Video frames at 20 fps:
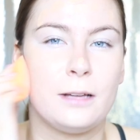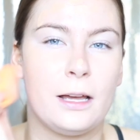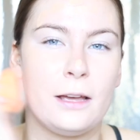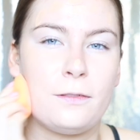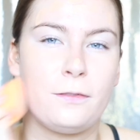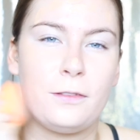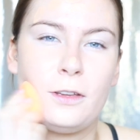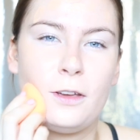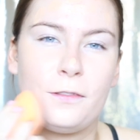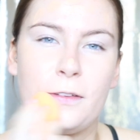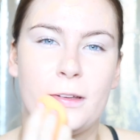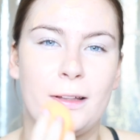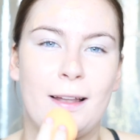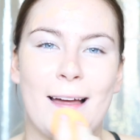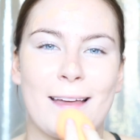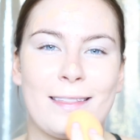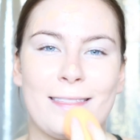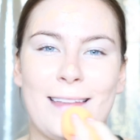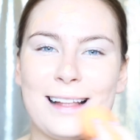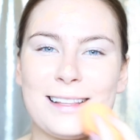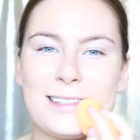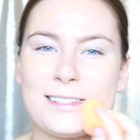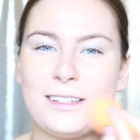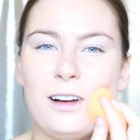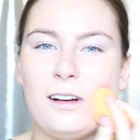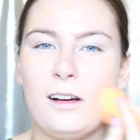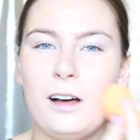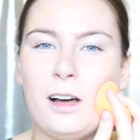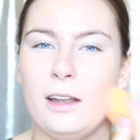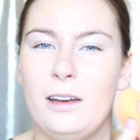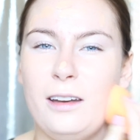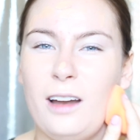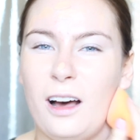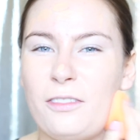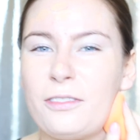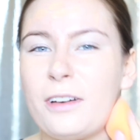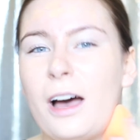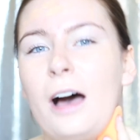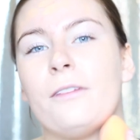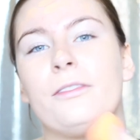If you feel like that's not
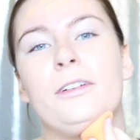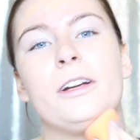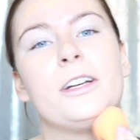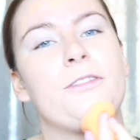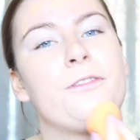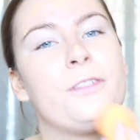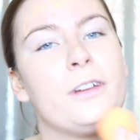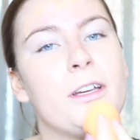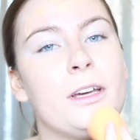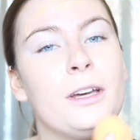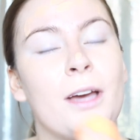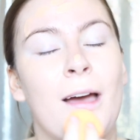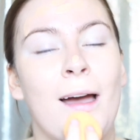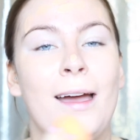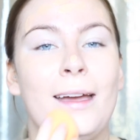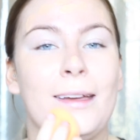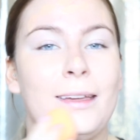enough coverage for you,